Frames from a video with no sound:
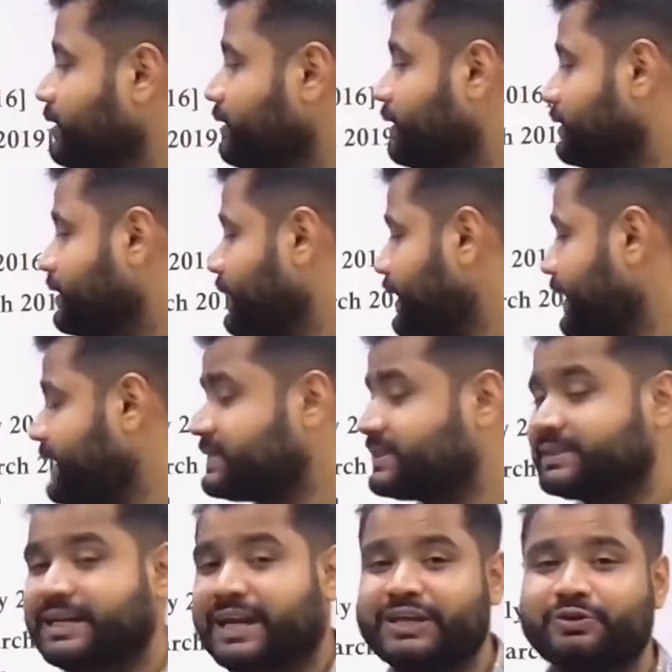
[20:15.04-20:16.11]
the
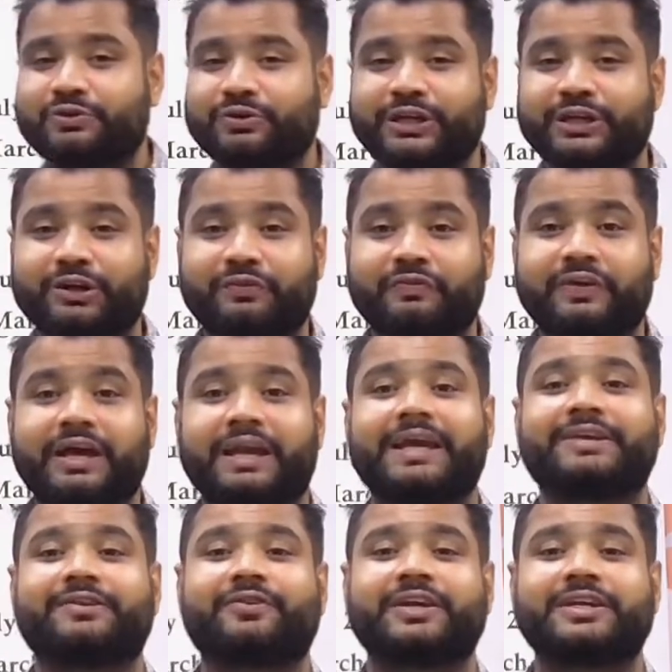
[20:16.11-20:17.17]
SI unit of
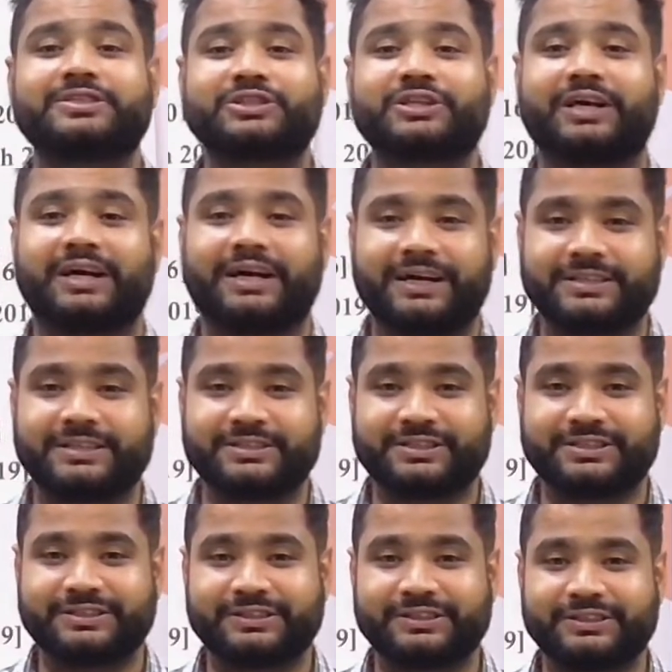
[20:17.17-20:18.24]
electric charge.